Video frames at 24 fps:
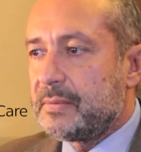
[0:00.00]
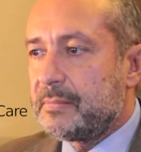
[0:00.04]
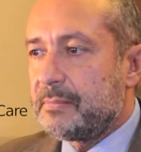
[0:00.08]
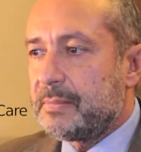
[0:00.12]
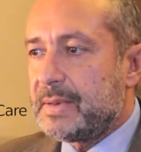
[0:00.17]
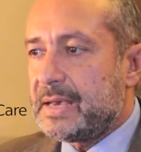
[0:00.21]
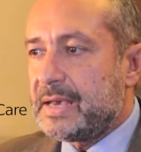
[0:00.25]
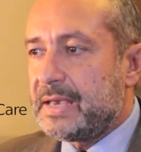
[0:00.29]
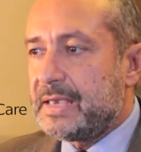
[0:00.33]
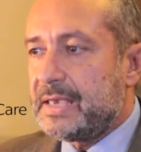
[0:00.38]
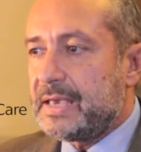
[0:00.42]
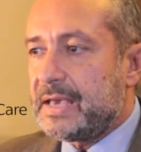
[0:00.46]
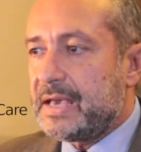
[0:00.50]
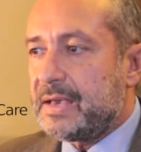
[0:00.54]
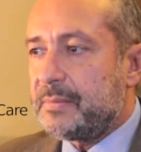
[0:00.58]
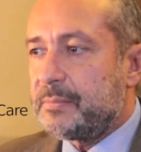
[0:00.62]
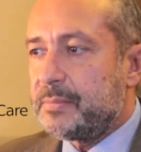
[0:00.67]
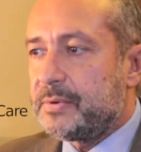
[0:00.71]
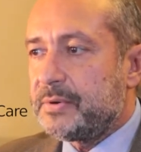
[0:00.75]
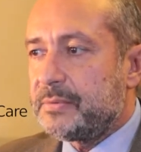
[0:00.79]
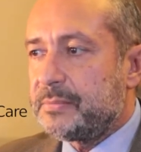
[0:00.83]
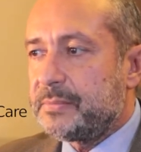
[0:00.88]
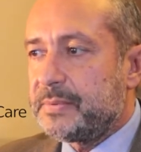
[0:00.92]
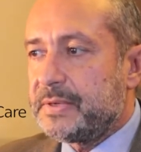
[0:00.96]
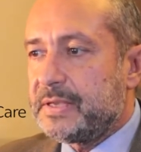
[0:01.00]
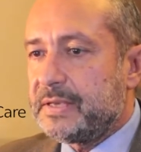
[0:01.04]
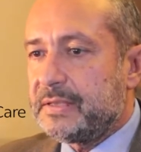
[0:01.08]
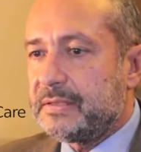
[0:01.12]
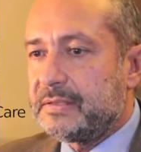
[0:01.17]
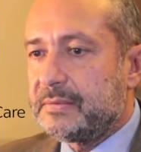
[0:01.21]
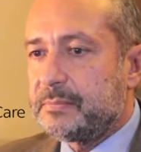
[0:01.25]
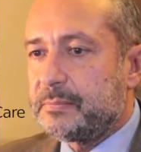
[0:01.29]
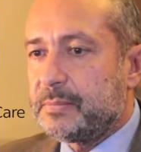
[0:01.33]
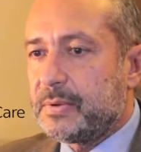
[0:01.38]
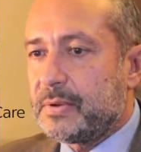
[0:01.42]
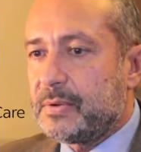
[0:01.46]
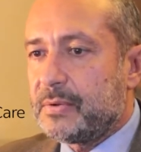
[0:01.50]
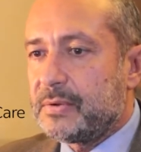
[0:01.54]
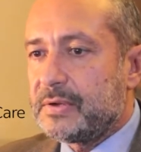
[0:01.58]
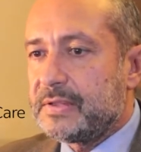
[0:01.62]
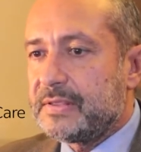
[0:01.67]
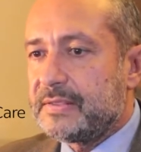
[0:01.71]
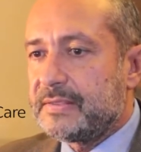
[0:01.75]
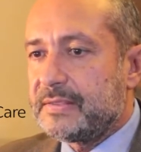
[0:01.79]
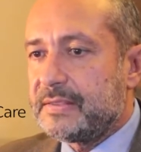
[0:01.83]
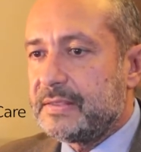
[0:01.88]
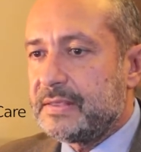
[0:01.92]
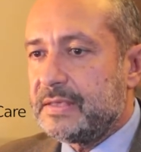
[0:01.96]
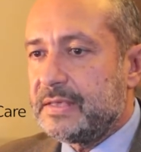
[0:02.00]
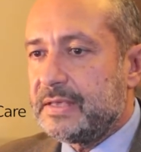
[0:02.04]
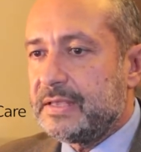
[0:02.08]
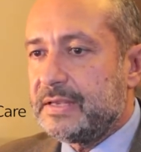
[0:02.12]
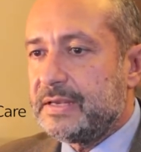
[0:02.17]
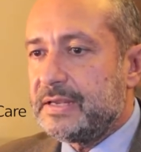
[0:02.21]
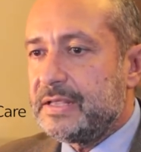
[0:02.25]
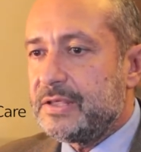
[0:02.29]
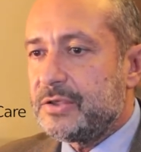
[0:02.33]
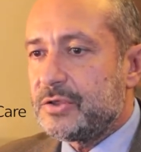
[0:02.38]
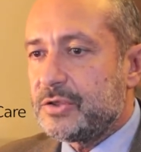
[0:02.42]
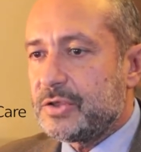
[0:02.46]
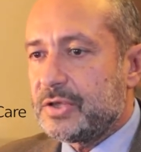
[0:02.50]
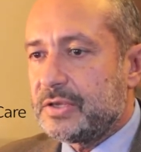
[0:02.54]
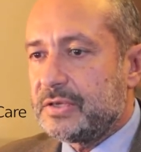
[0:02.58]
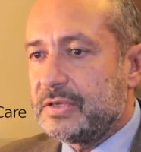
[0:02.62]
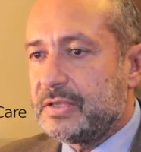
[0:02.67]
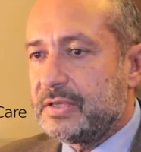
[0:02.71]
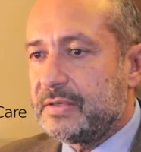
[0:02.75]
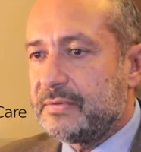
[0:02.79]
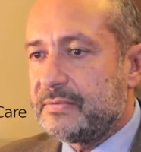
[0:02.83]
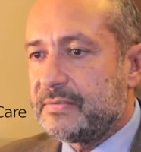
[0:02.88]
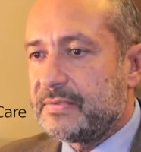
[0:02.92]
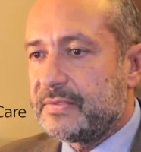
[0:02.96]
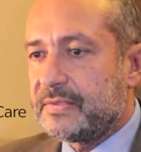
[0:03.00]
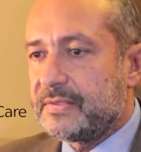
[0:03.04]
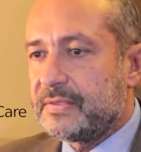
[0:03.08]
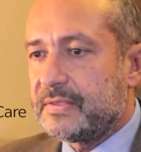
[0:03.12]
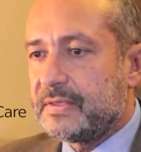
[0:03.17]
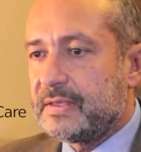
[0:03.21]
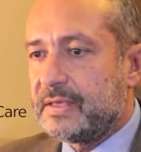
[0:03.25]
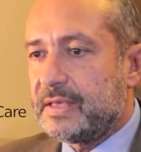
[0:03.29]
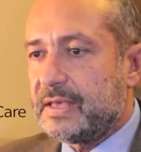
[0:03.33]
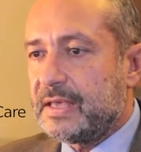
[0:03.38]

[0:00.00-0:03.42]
by appropriate policy initiatives,